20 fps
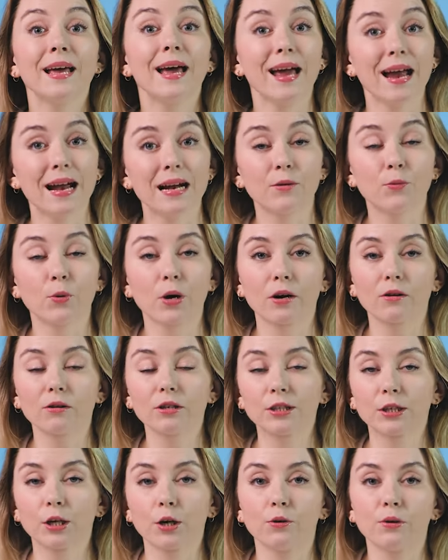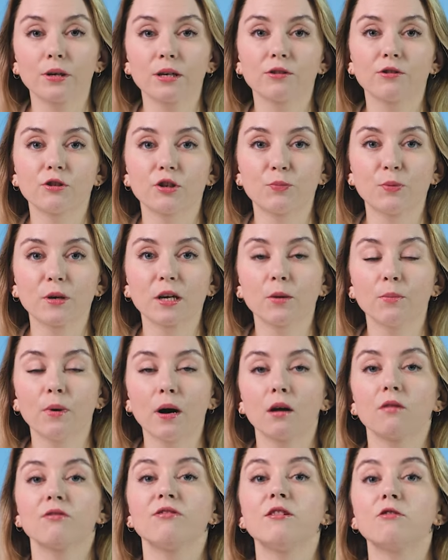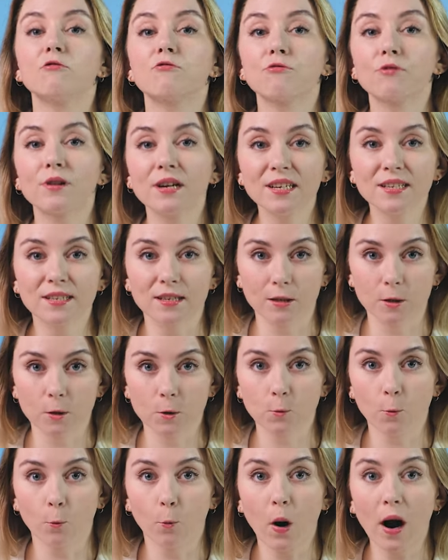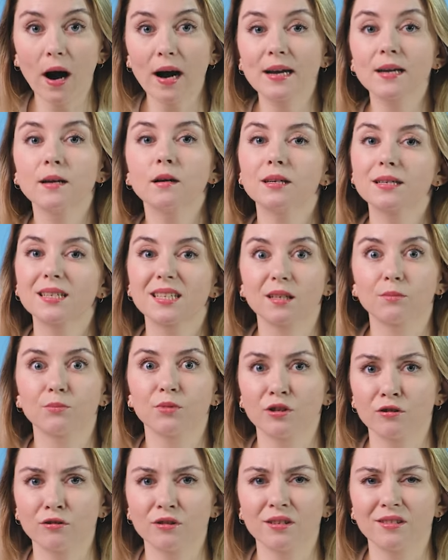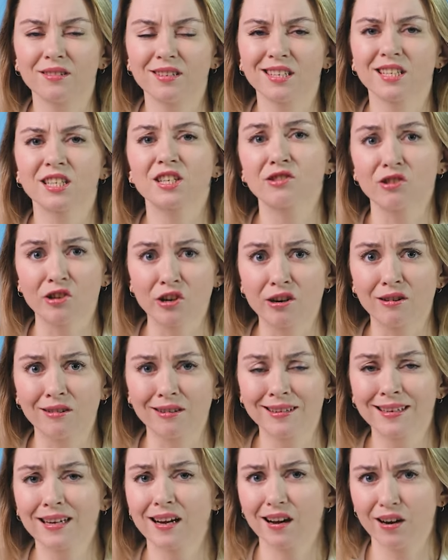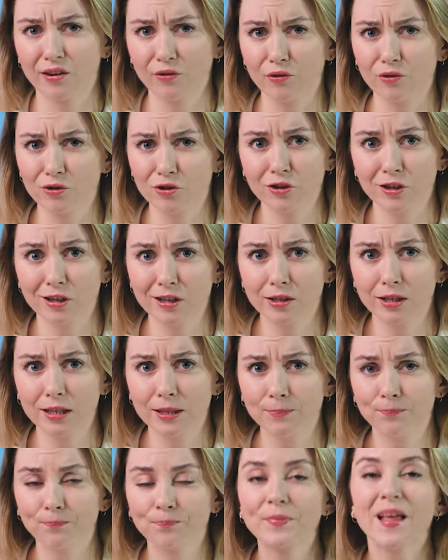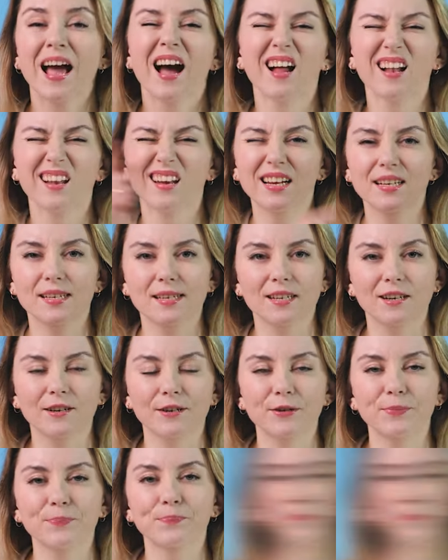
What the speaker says: and we're also going to speak about the reasons why some users churn, unfortunately. Let's start.